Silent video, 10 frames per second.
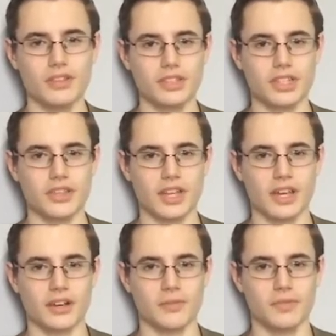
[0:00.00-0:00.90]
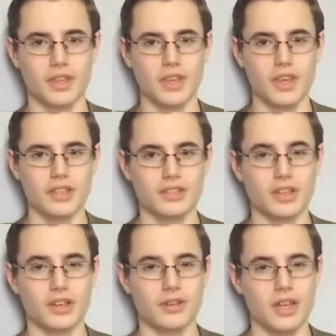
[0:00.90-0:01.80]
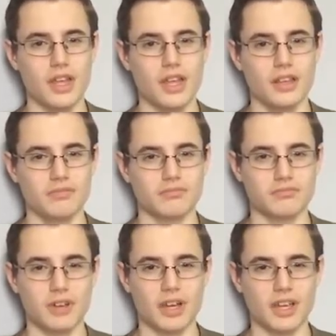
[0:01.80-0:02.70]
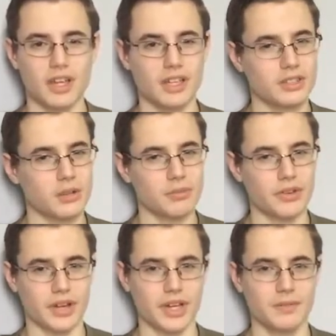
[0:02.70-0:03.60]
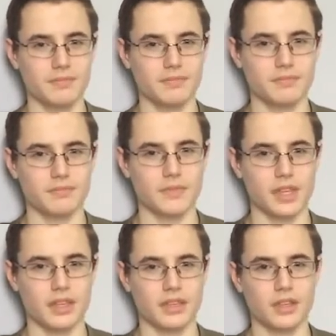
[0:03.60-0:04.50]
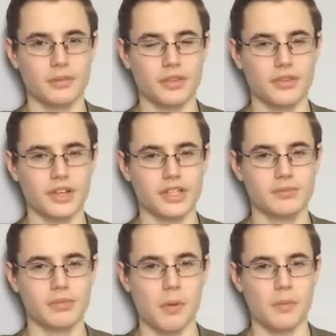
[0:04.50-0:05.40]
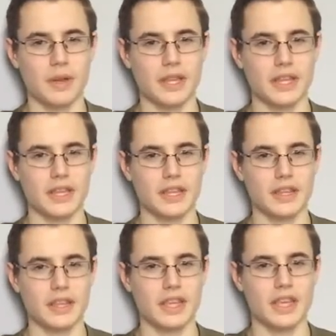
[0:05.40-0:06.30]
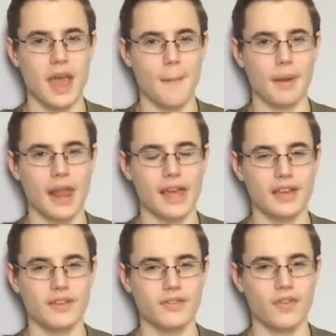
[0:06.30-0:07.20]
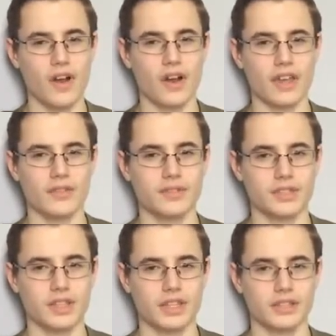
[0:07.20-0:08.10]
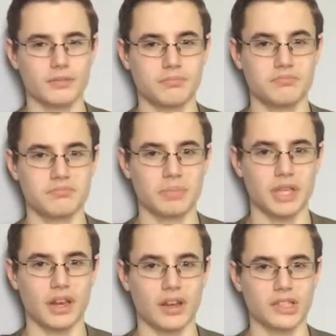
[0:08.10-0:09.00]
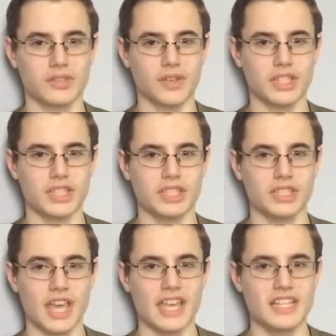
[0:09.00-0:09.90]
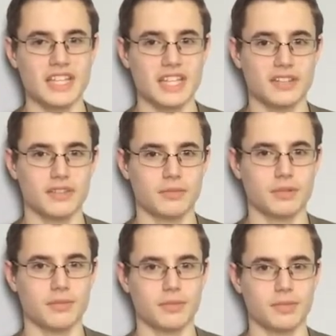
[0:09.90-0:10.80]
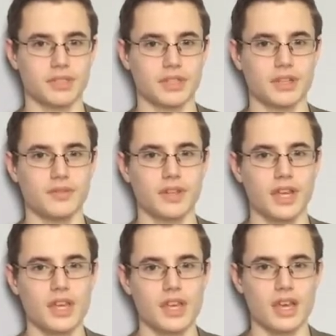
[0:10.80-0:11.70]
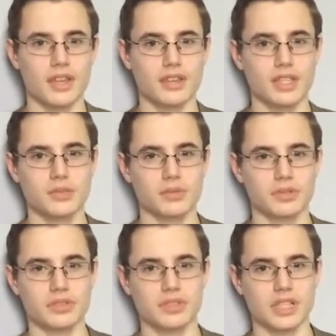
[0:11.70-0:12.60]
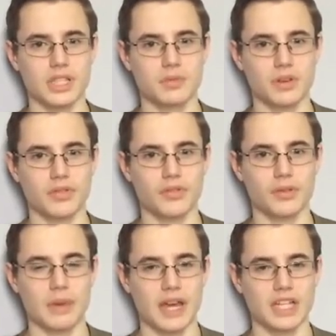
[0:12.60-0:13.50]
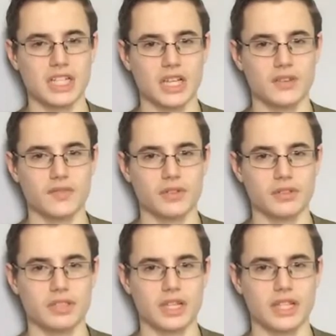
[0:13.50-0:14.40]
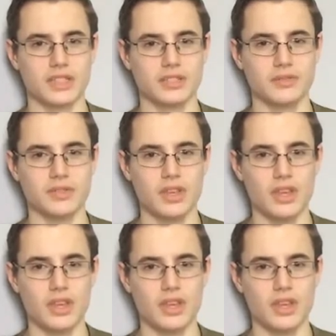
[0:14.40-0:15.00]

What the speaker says: to you now. So my top 3, number 3 is probably the Black 5, so that's a big class of engines. 18 of them have been preserved, and this one sees one of them at Shenfield Station.